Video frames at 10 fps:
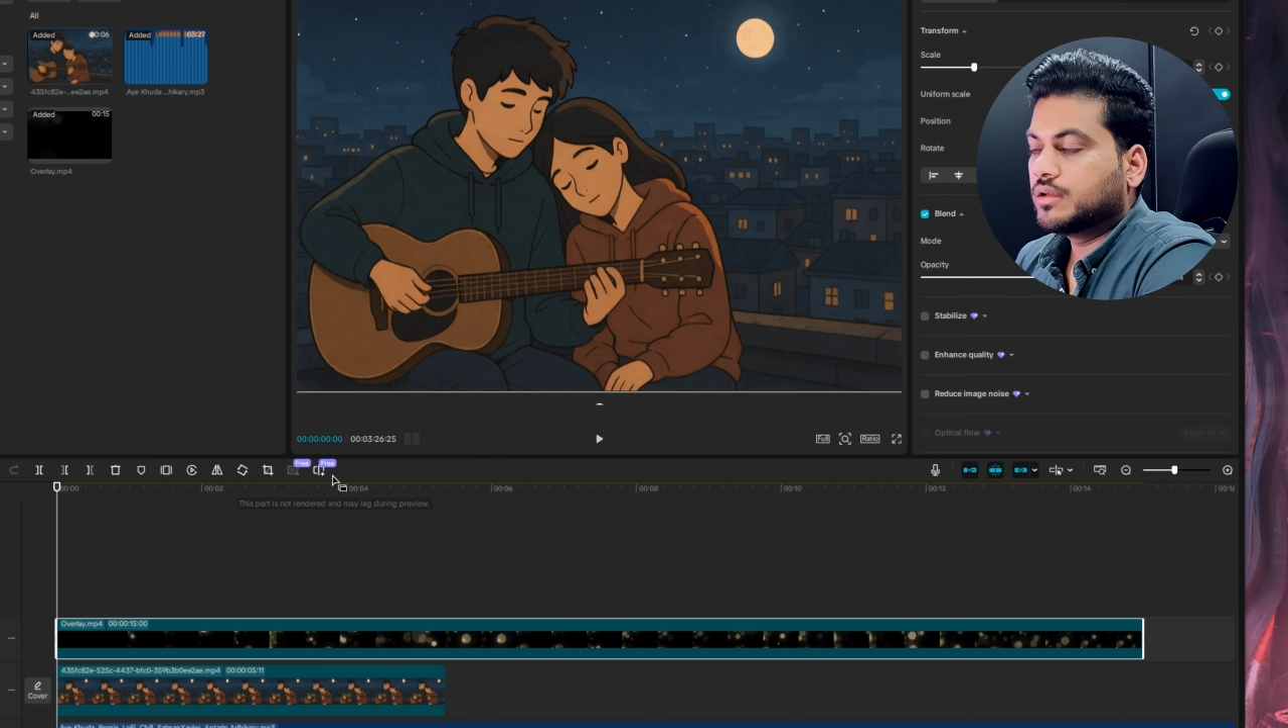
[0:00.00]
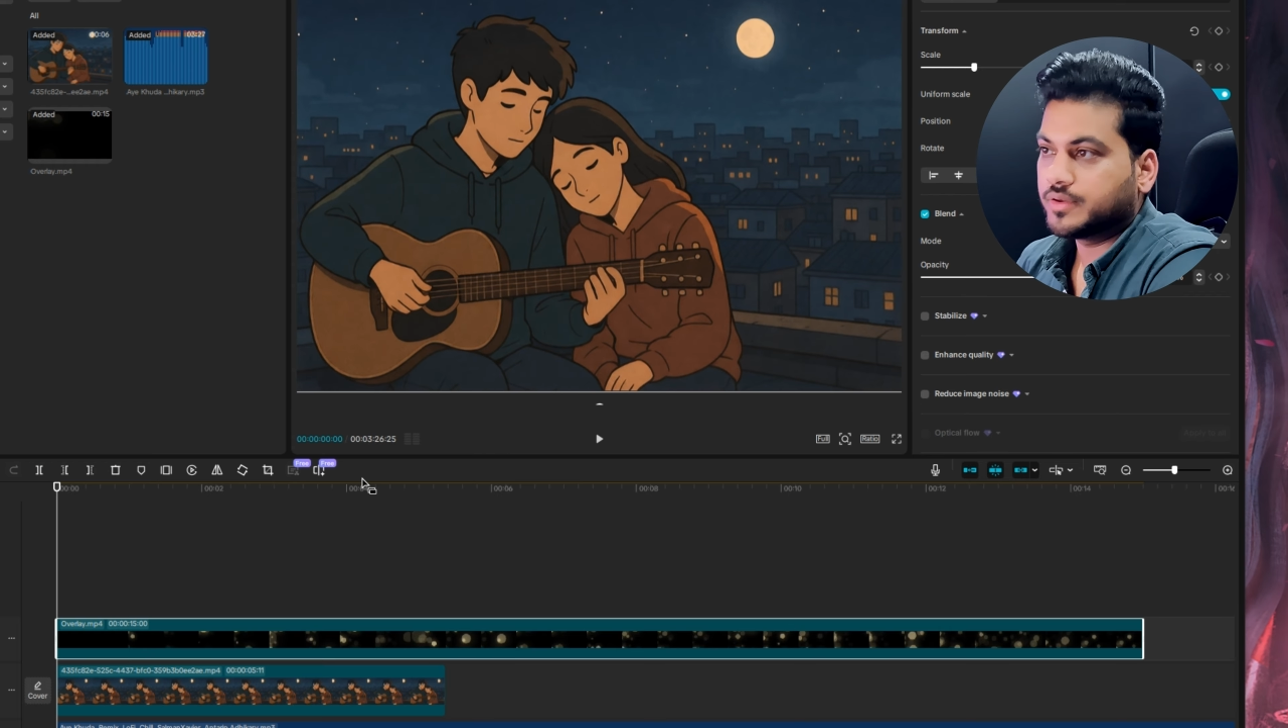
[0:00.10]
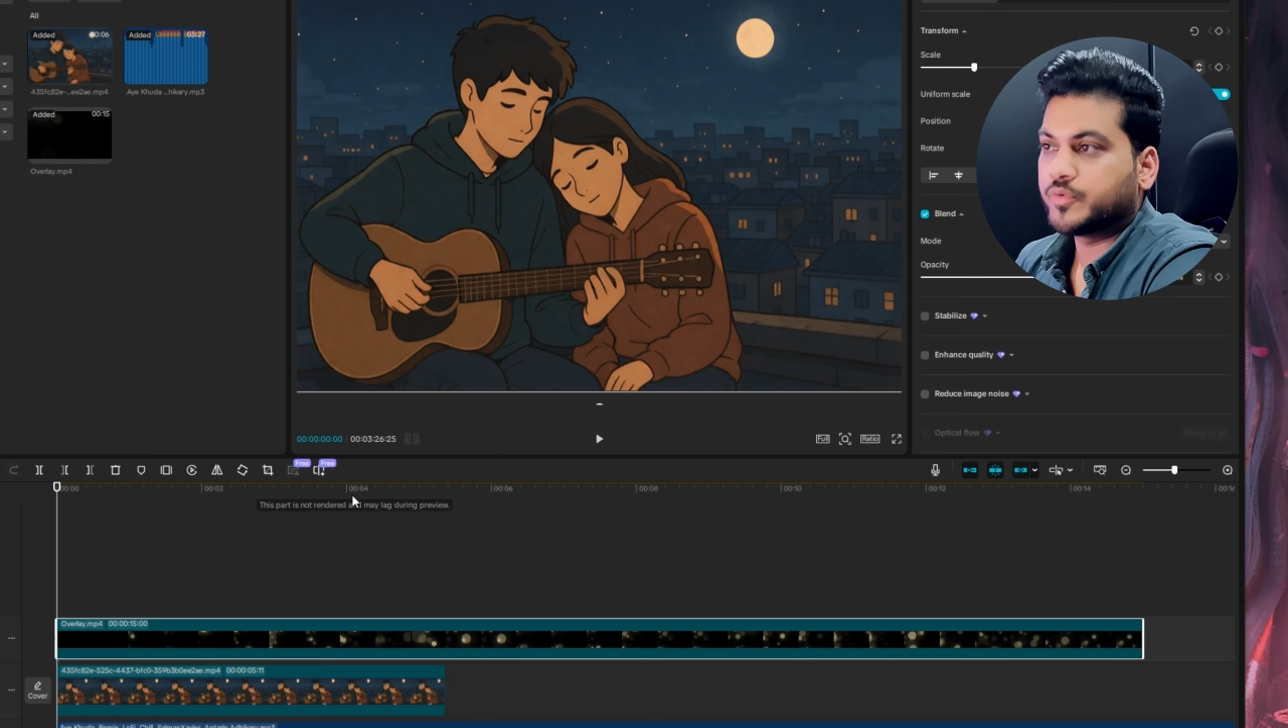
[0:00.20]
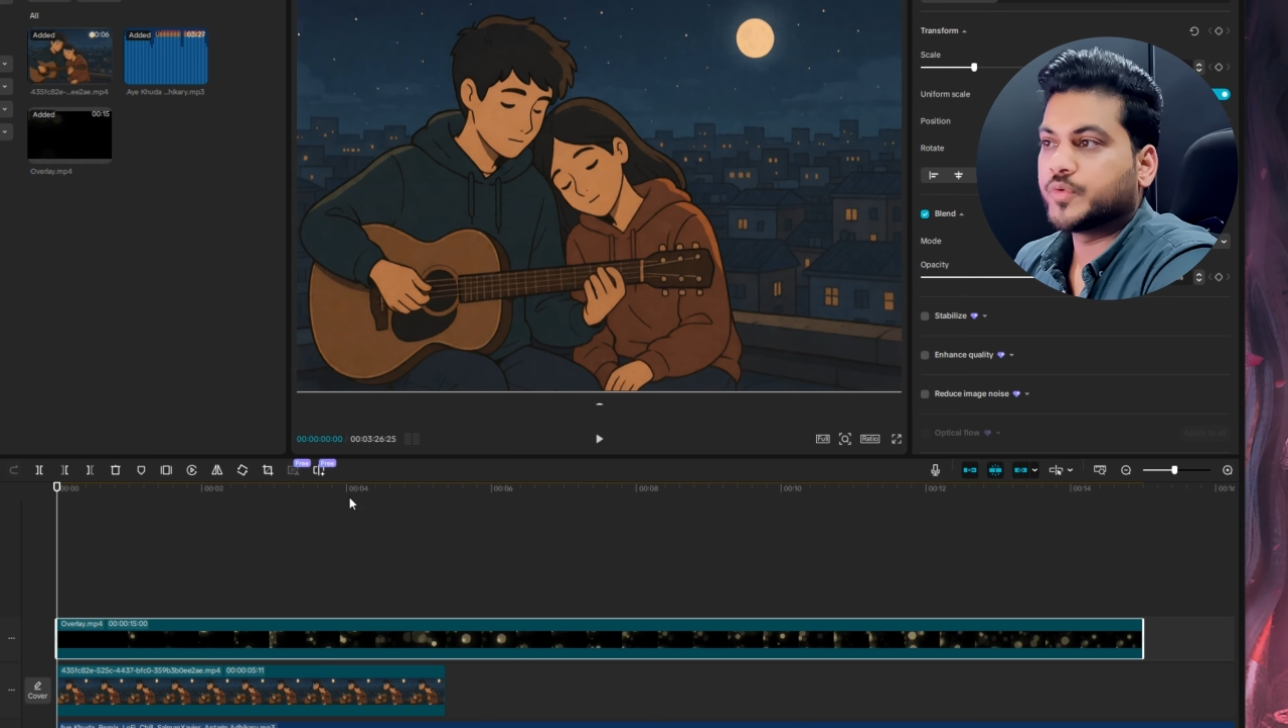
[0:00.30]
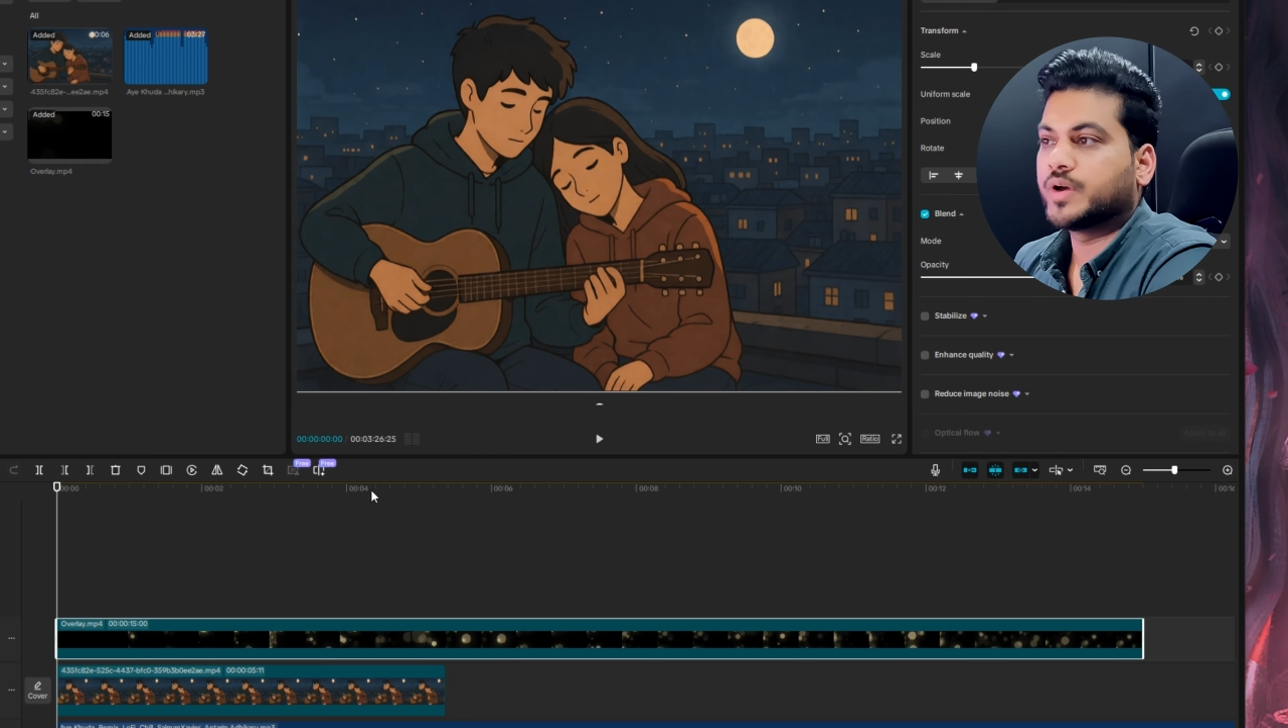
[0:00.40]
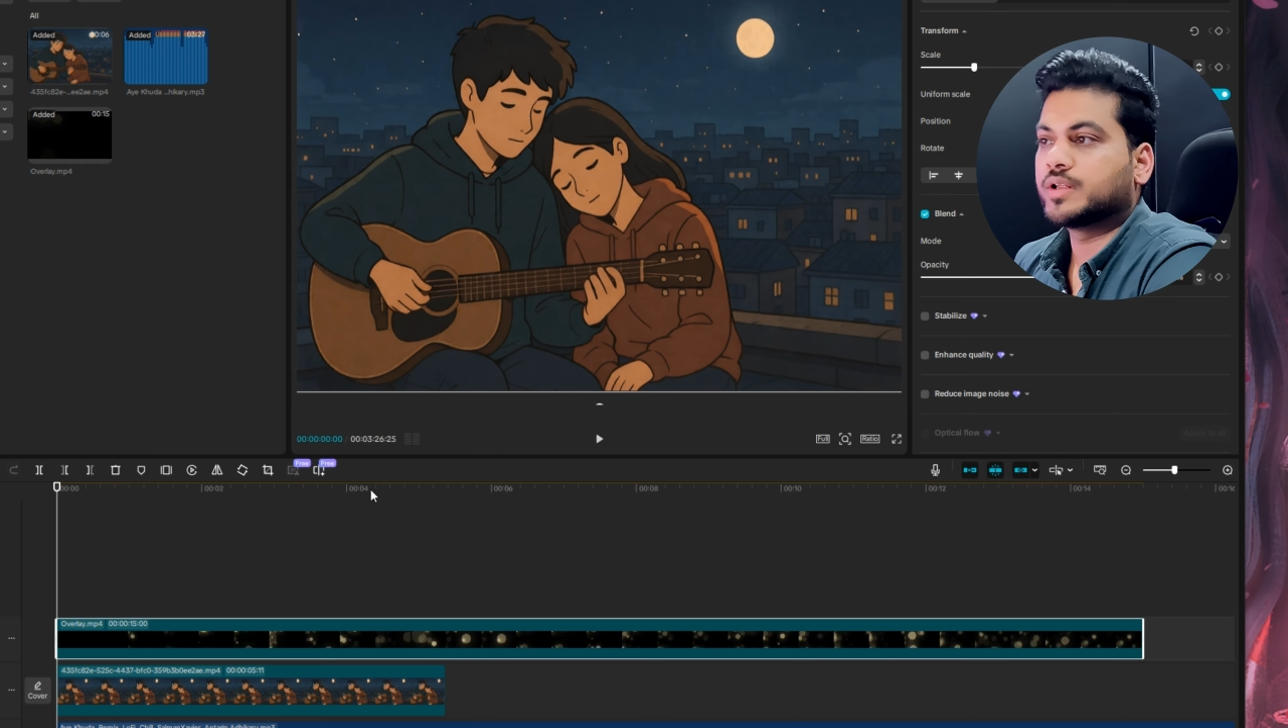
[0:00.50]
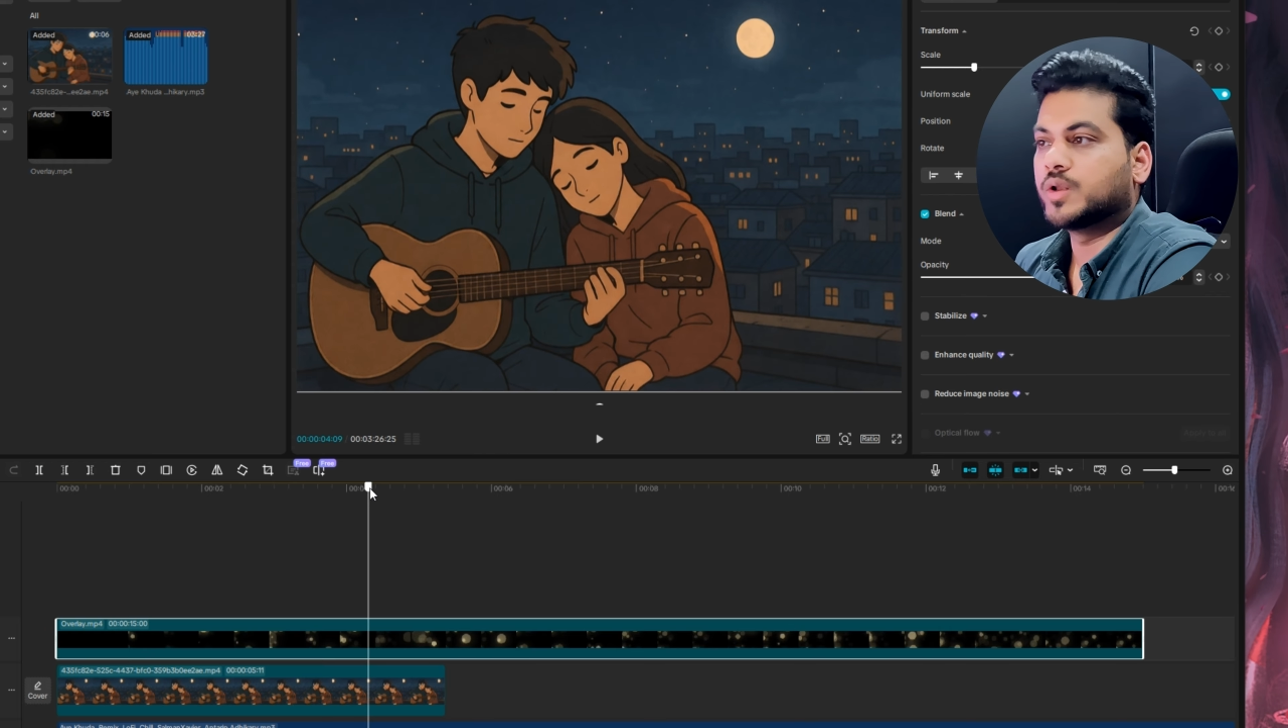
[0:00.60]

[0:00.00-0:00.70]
If you want a